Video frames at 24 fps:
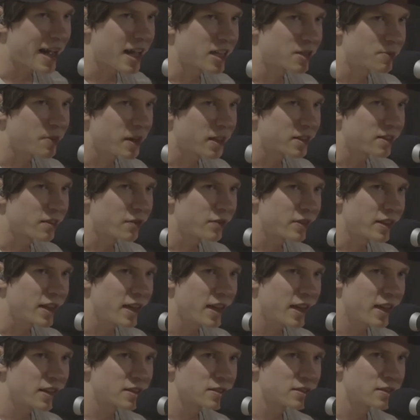aspect of
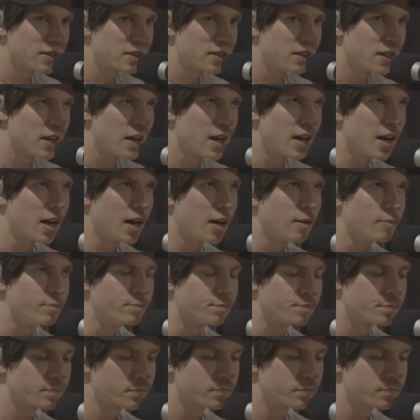things. But